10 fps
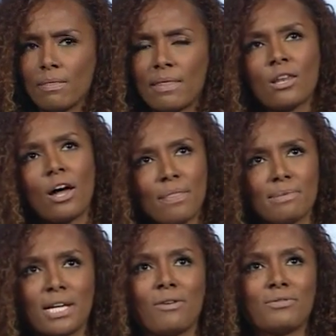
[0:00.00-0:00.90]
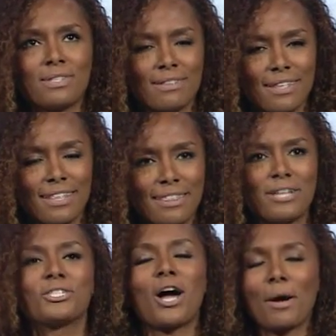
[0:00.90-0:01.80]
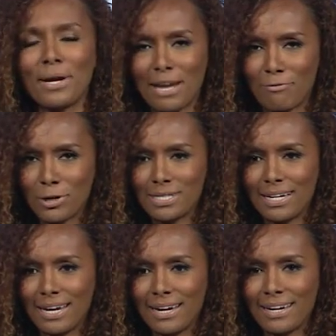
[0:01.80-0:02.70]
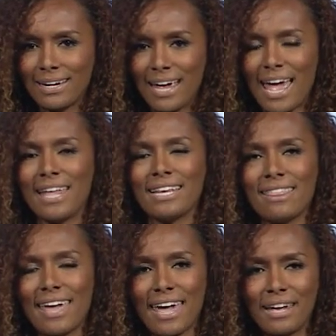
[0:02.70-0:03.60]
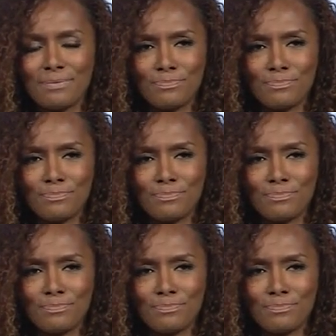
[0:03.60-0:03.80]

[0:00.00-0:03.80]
They laud themselves, they talk about diversity, and they